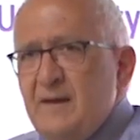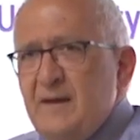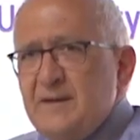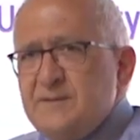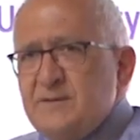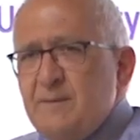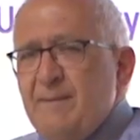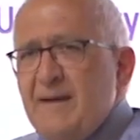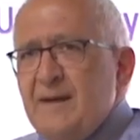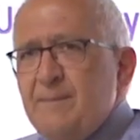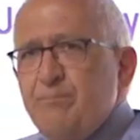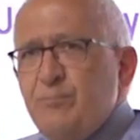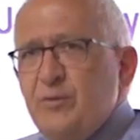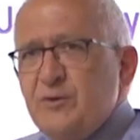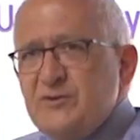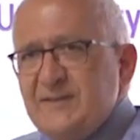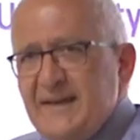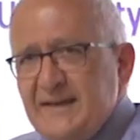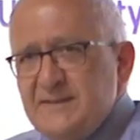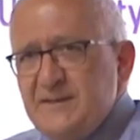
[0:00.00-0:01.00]
It's about
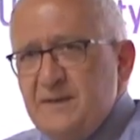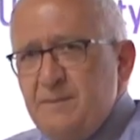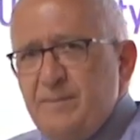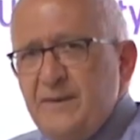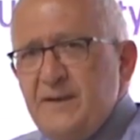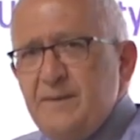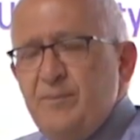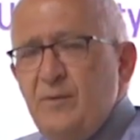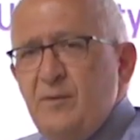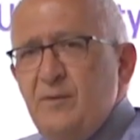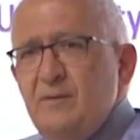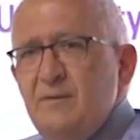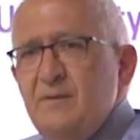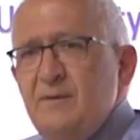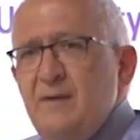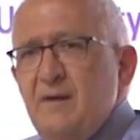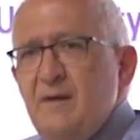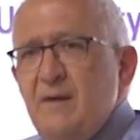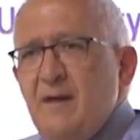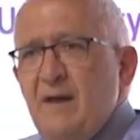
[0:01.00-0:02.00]
protecting people
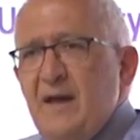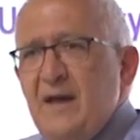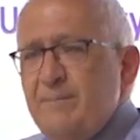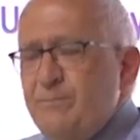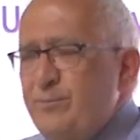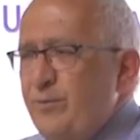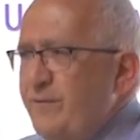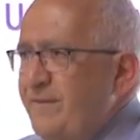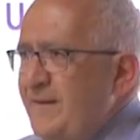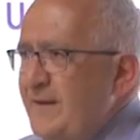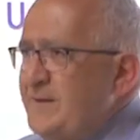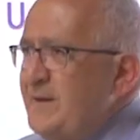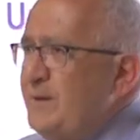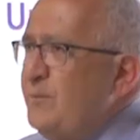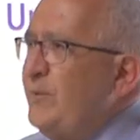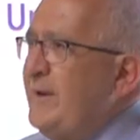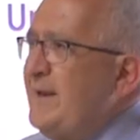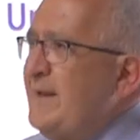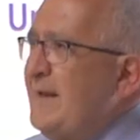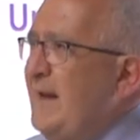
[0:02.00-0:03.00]
and
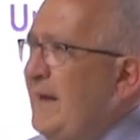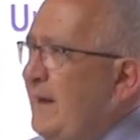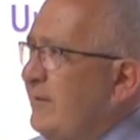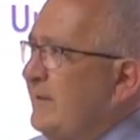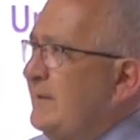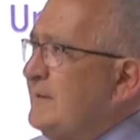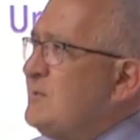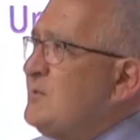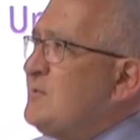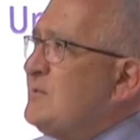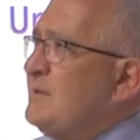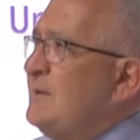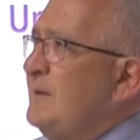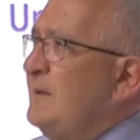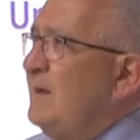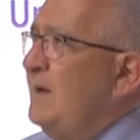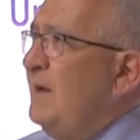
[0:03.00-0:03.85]
preventing recurrence